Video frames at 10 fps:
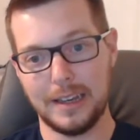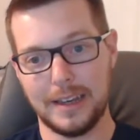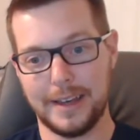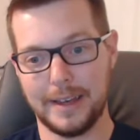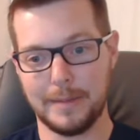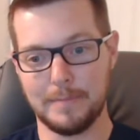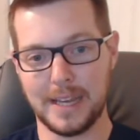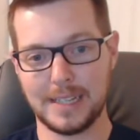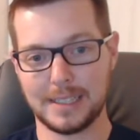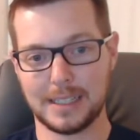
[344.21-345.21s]
And
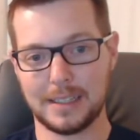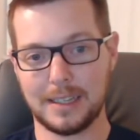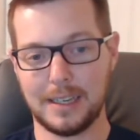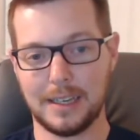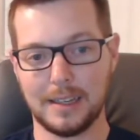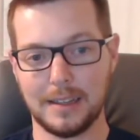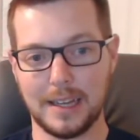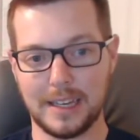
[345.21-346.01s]
basically, like,